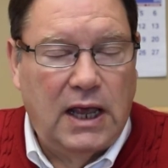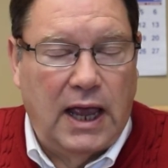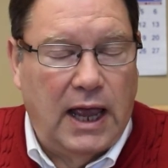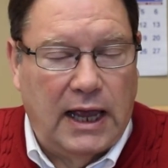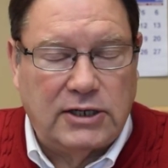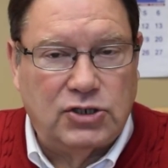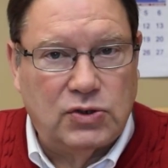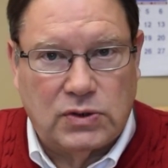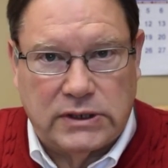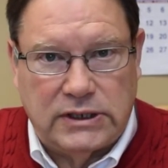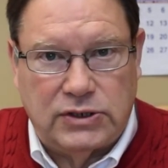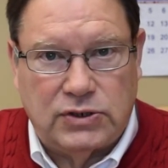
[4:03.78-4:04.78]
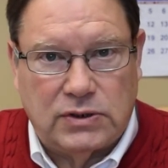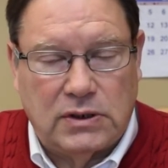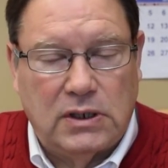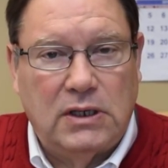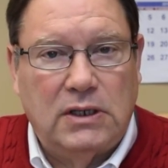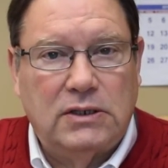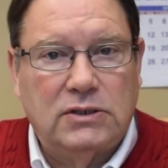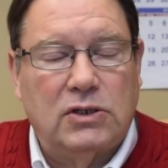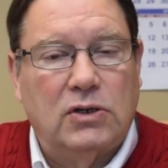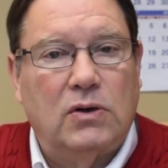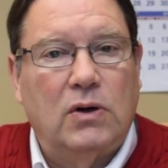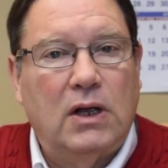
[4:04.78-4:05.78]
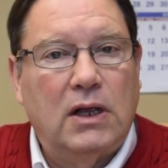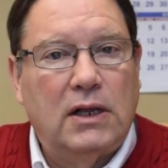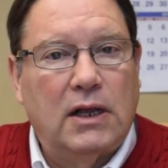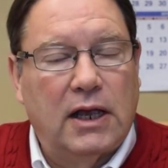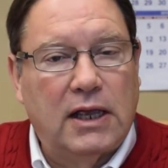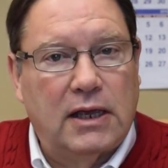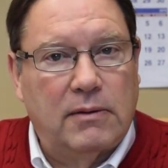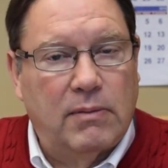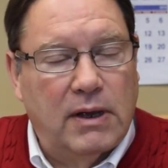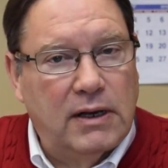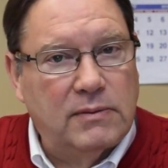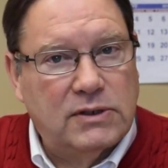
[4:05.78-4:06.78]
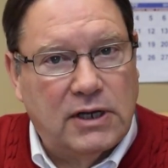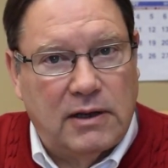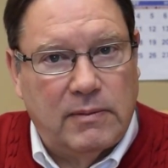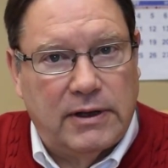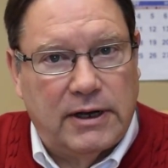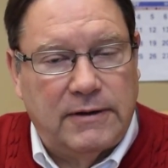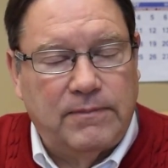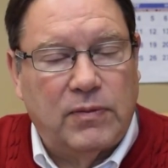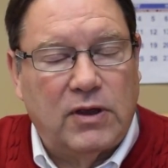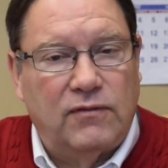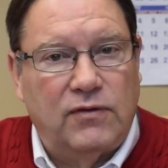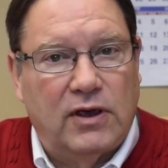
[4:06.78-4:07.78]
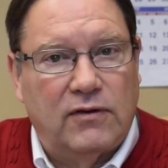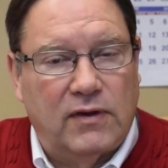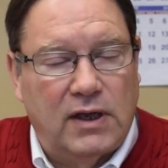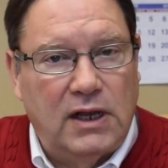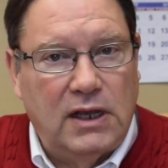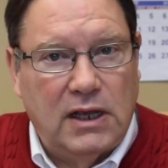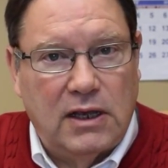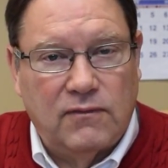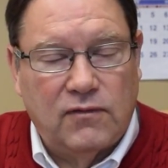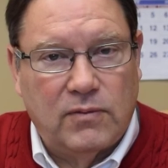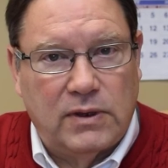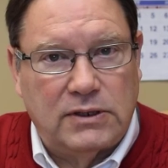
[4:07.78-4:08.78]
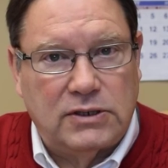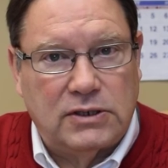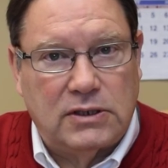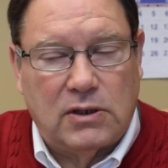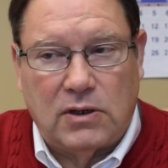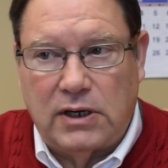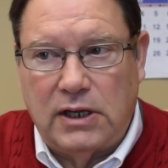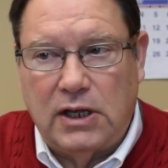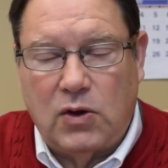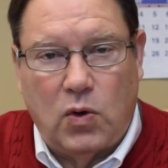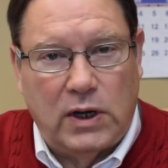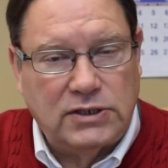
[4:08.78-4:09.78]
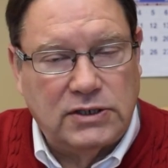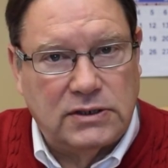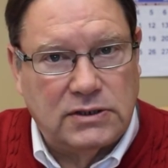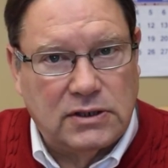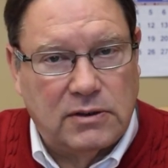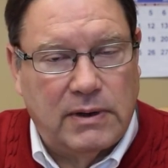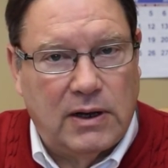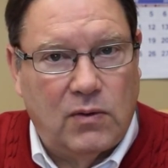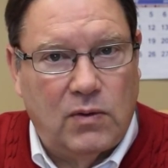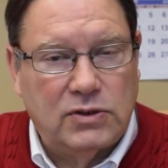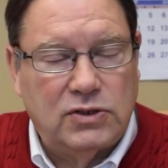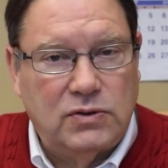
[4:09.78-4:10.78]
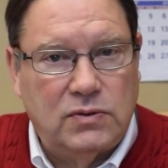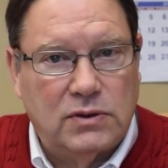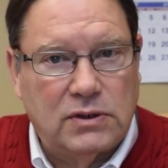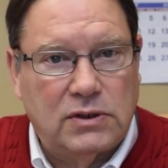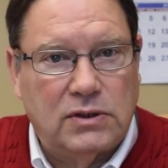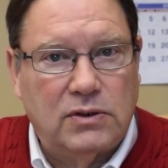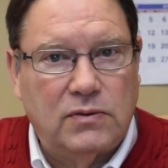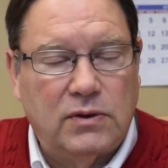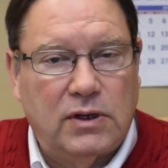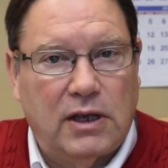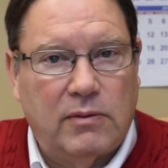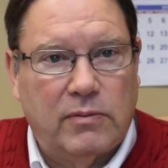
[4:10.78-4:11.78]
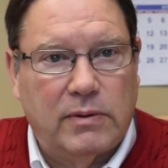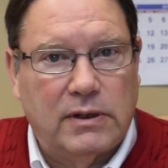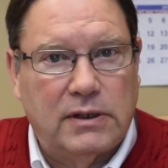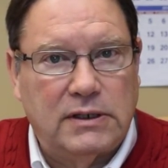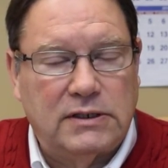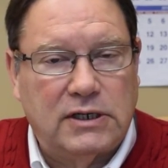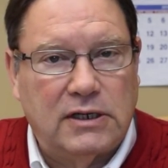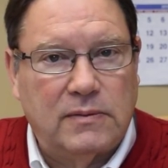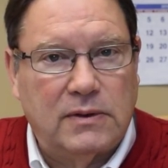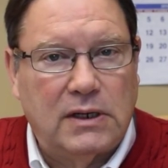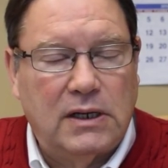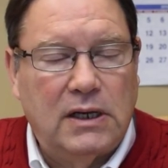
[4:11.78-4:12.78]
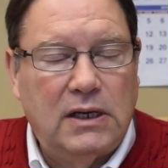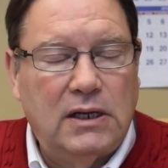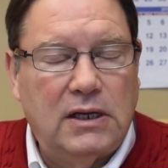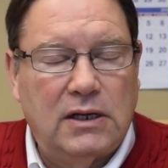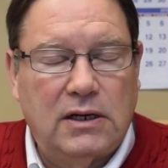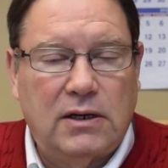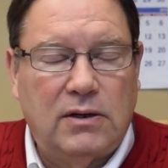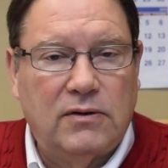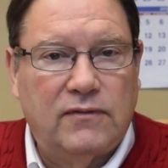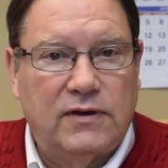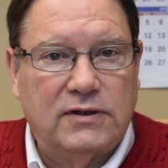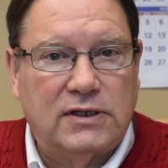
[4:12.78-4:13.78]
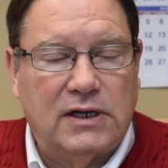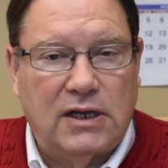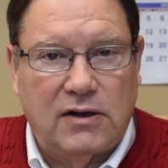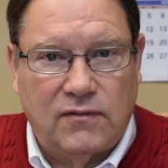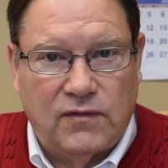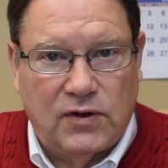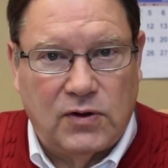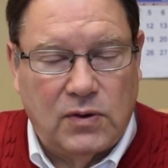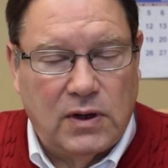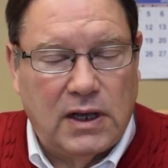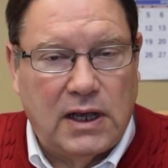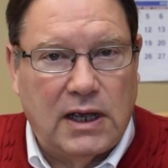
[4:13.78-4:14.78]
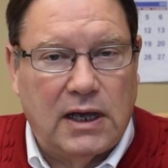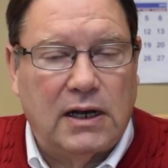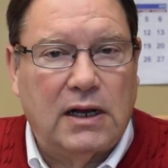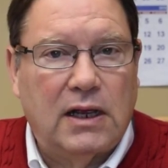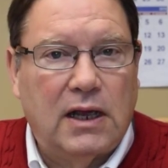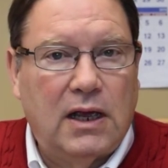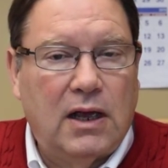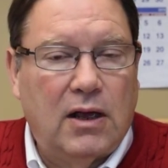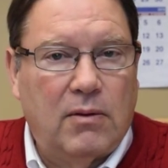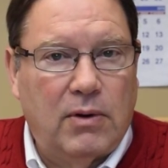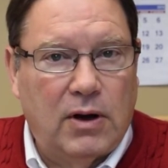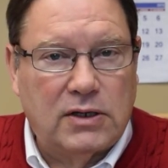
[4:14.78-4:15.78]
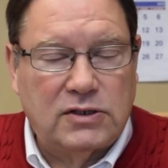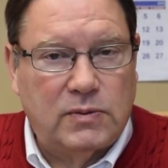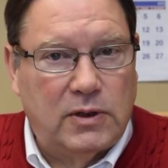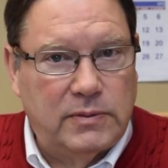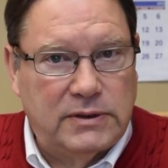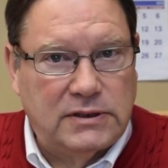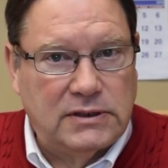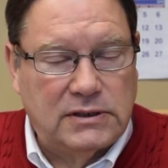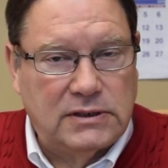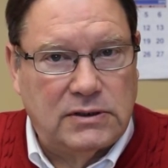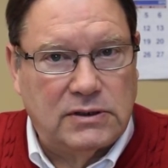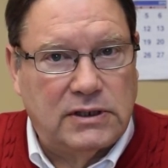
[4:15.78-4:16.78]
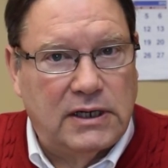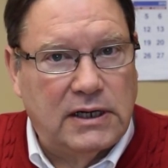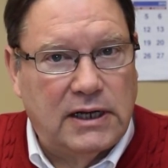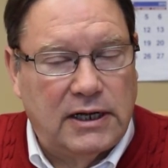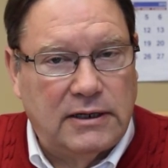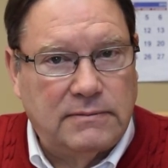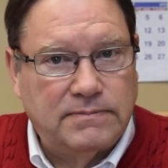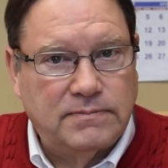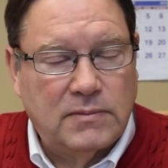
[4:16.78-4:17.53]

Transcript: at your leisure. So Again, my name is Tom Lunney. If you have any information or any questions about what you want to do with your capability statement, get a hold of us at info at americansmallbusinesscenters.com